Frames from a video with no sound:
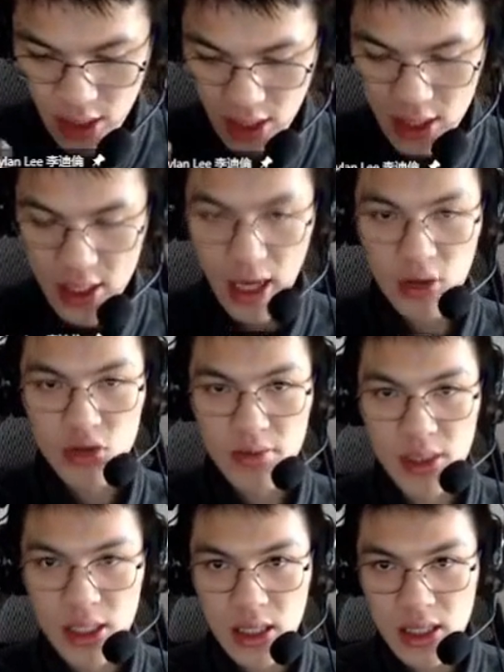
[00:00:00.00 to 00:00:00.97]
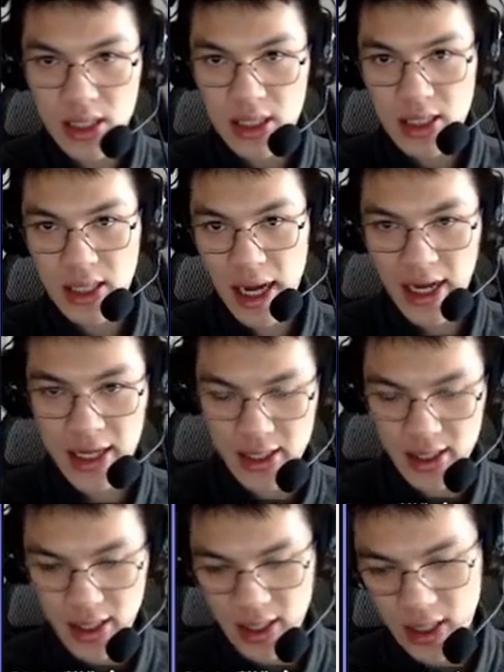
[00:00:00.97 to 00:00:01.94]
to learn how to be
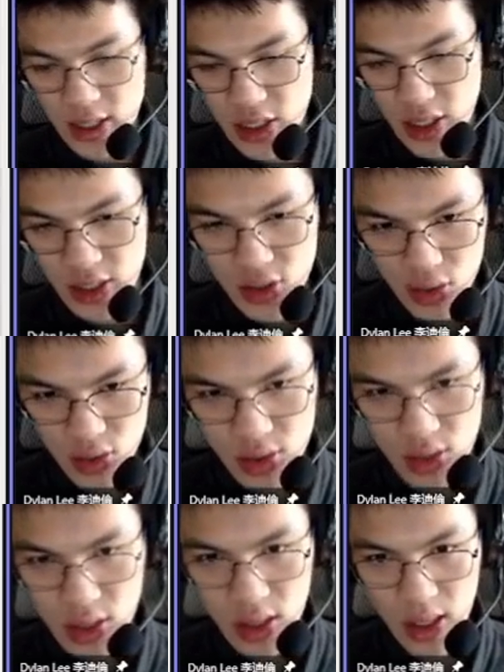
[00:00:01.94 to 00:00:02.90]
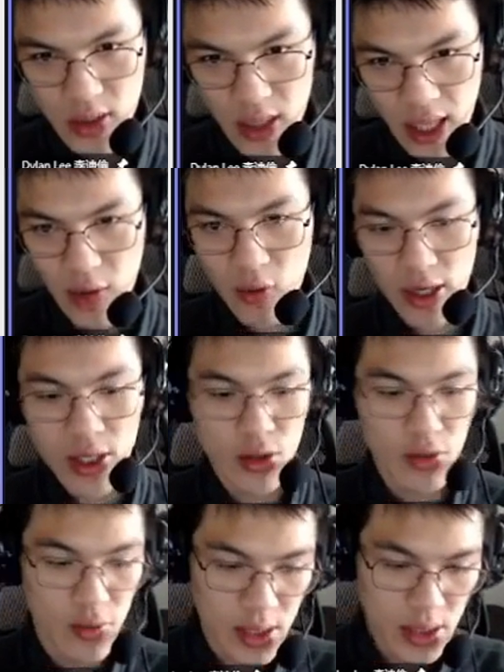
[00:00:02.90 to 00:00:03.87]
kind and gentle. And that way
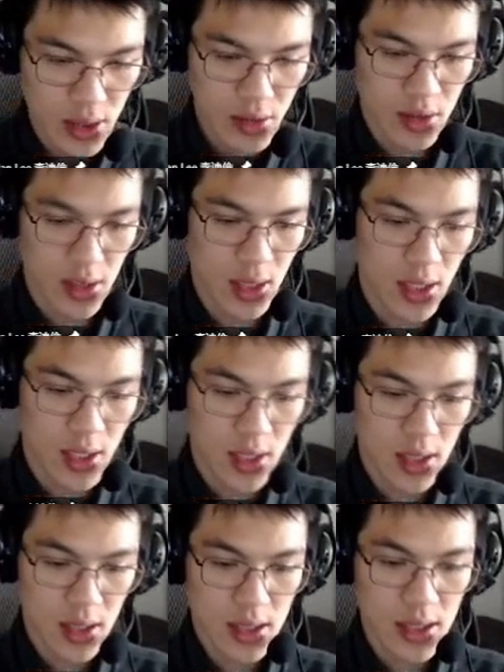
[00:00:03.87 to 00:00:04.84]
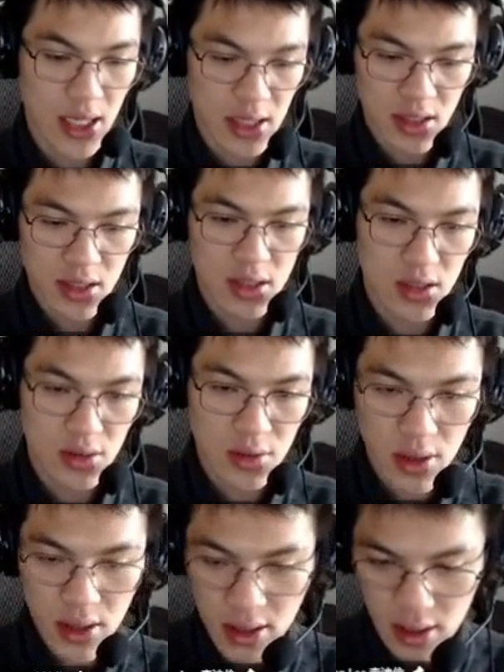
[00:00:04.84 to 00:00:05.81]
you will start
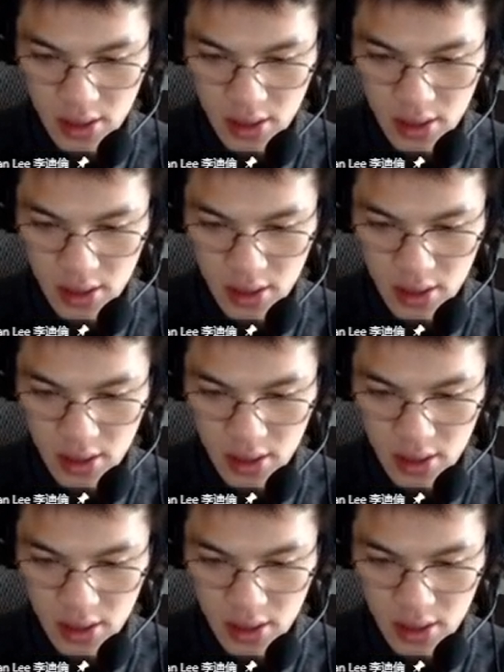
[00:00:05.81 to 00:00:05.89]
to